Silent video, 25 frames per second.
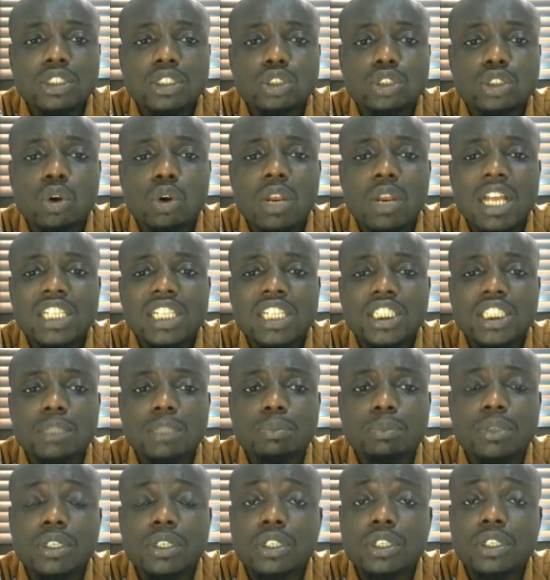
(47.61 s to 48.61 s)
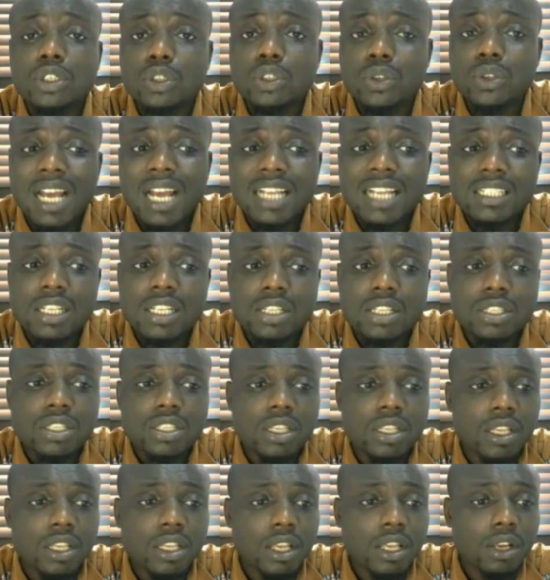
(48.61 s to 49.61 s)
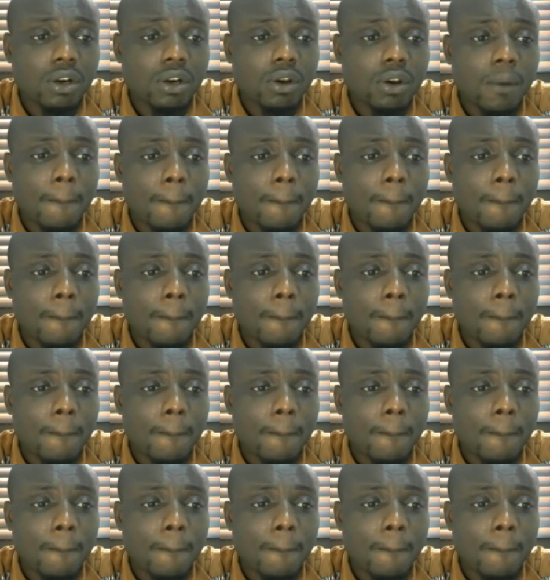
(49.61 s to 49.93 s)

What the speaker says: Scholarship in the United Kingdom.